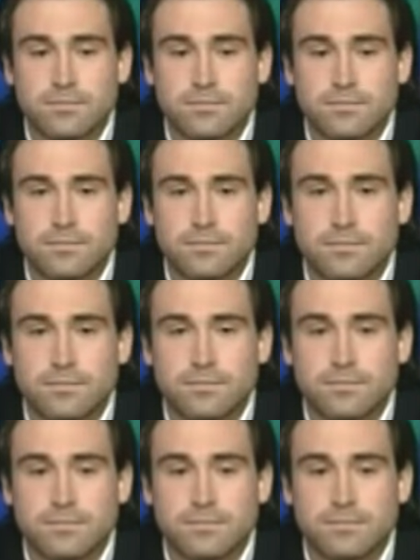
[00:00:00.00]

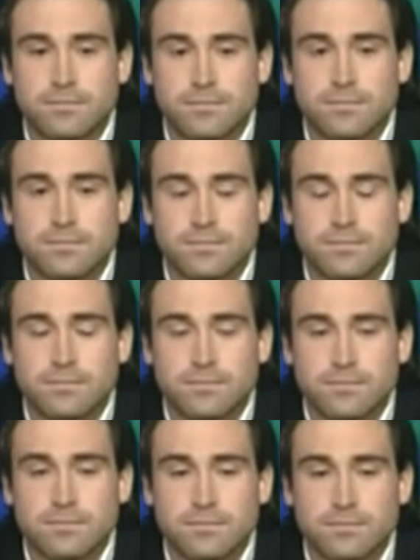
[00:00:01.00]

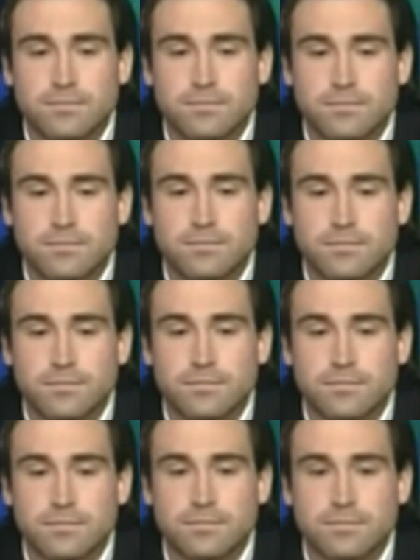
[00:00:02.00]

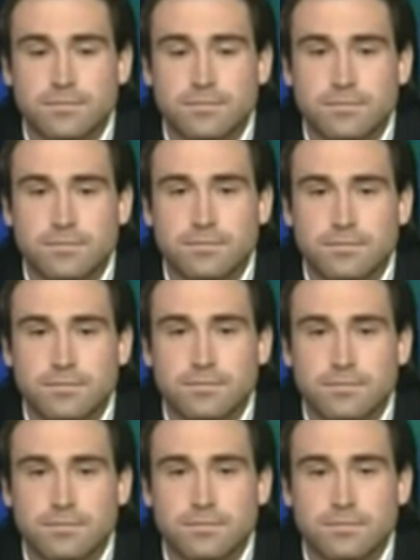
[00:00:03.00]

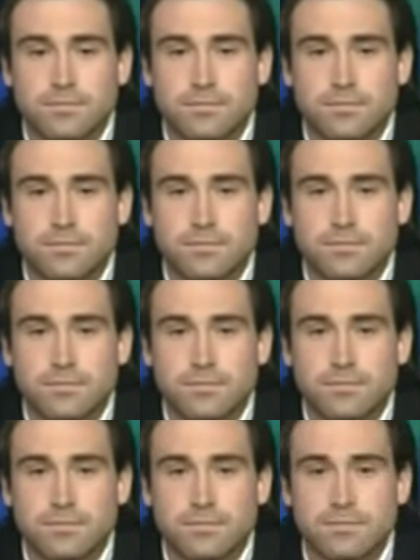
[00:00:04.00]

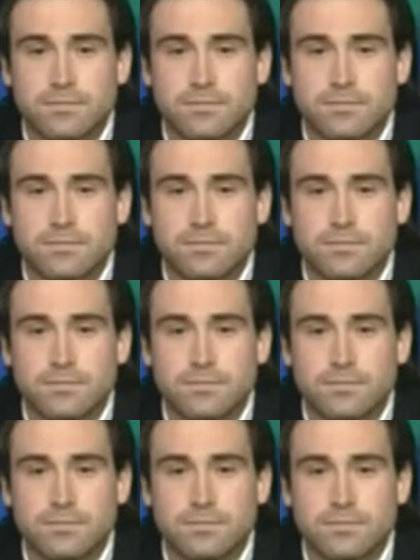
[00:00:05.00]

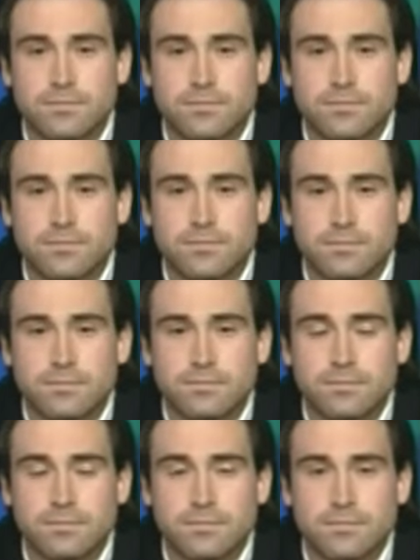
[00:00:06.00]

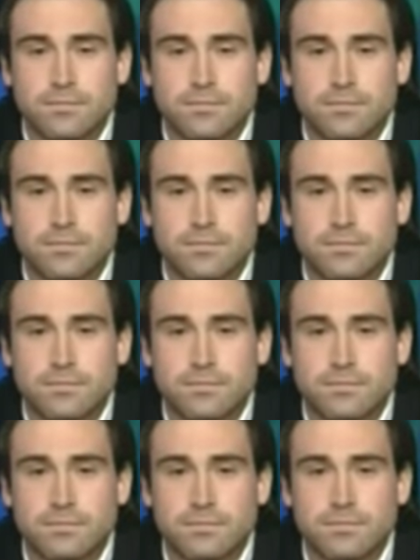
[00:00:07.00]
This person isn't speaking.